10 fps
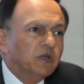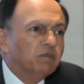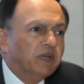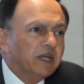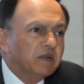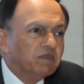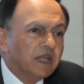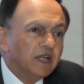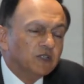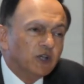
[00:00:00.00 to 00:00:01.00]
Xi Jinping
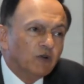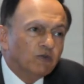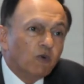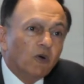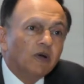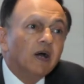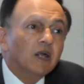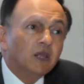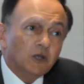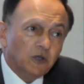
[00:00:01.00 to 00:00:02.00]
is there for
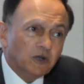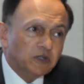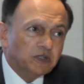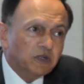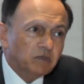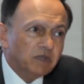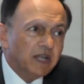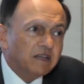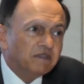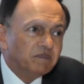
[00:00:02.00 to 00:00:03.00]
a lot longer term,
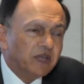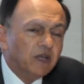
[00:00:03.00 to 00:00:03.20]
life.